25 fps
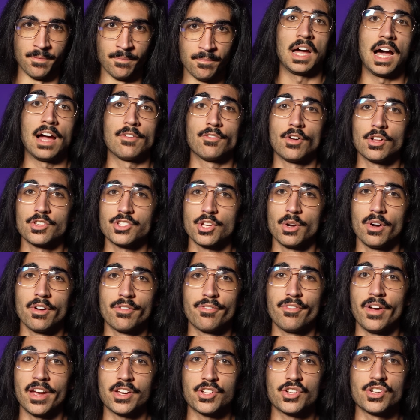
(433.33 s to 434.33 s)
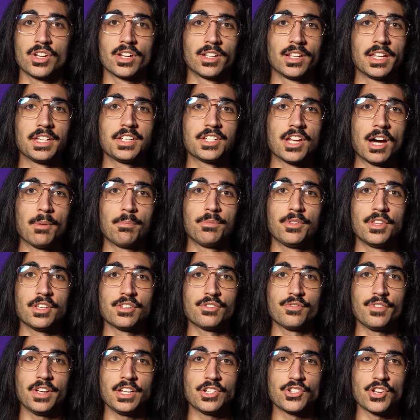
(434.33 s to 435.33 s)
I've also affectionately dubbed this
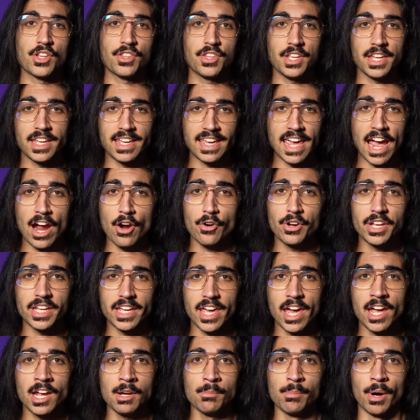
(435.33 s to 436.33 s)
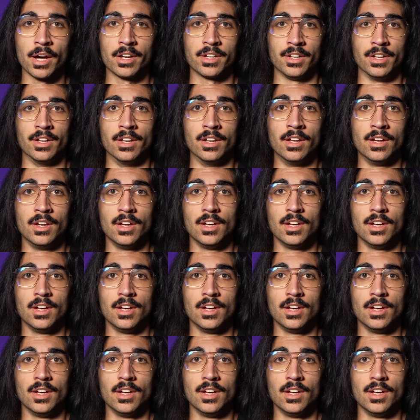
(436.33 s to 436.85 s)
feature the Kerry King button.